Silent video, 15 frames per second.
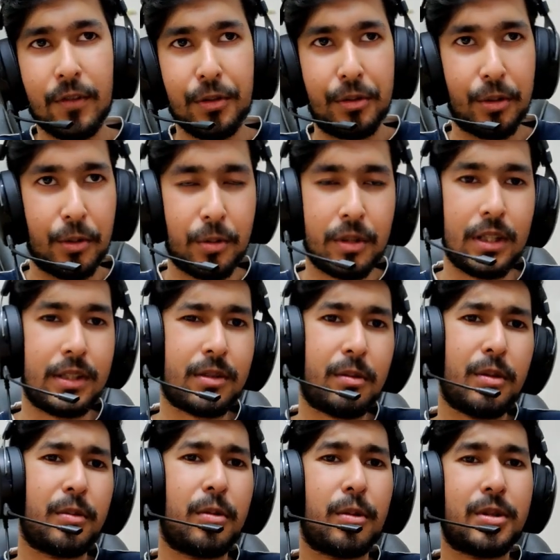If you don't,
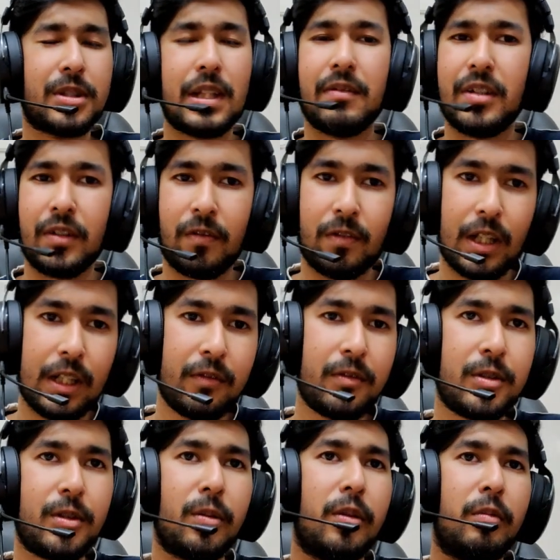it's going to cost 75,
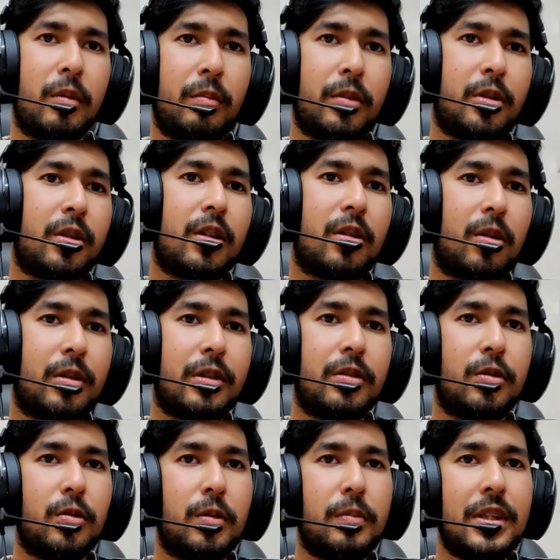so remember to unlock
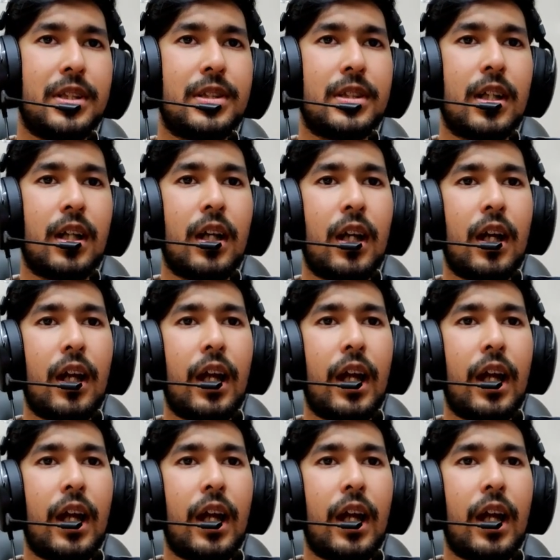your Togepis.